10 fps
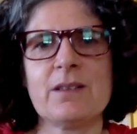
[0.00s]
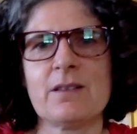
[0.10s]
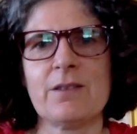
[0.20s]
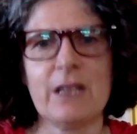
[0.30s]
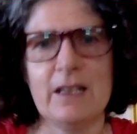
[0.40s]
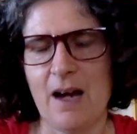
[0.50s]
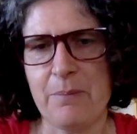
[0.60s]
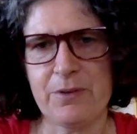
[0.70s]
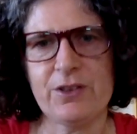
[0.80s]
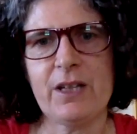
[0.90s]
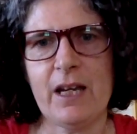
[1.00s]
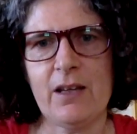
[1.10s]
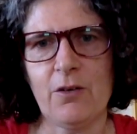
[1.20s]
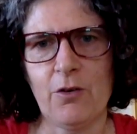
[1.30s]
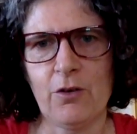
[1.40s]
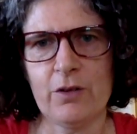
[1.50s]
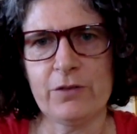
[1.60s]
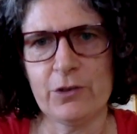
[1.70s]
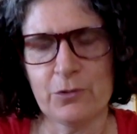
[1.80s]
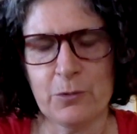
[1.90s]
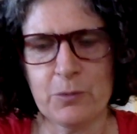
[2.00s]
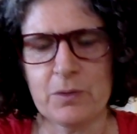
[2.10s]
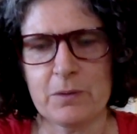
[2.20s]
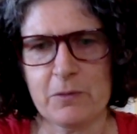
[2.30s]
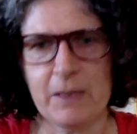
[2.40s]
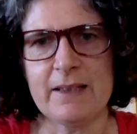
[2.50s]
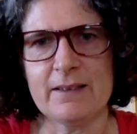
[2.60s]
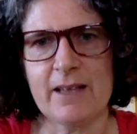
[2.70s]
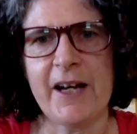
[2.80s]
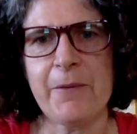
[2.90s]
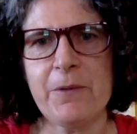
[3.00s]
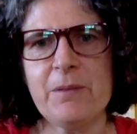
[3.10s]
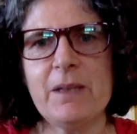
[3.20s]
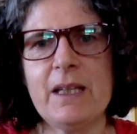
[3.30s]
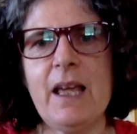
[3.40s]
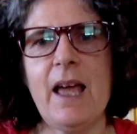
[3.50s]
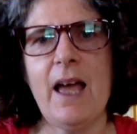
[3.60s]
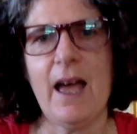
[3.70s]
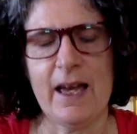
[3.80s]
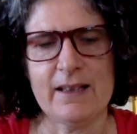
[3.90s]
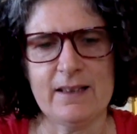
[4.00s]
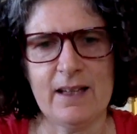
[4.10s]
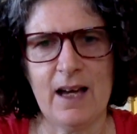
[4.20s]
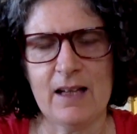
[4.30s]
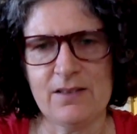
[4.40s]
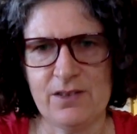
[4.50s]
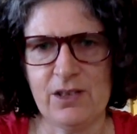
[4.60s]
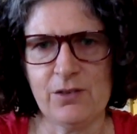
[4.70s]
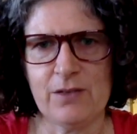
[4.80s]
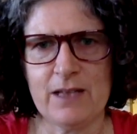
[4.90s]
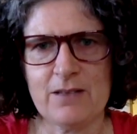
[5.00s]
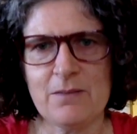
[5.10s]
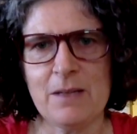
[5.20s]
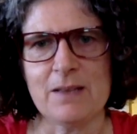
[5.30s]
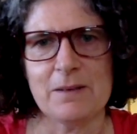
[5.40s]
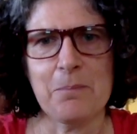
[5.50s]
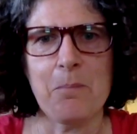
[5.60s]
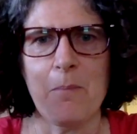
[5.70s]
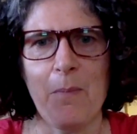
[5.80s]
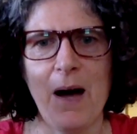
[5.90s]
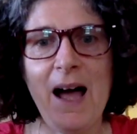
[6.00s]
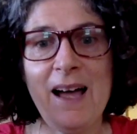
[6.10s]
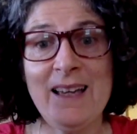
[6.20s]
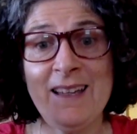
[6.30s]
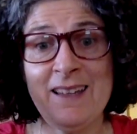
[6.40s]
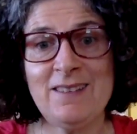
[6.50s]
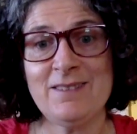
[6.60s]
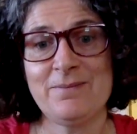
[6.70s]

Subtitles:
really appreciate all of you spending time with me, and I'll see you next month. Bye!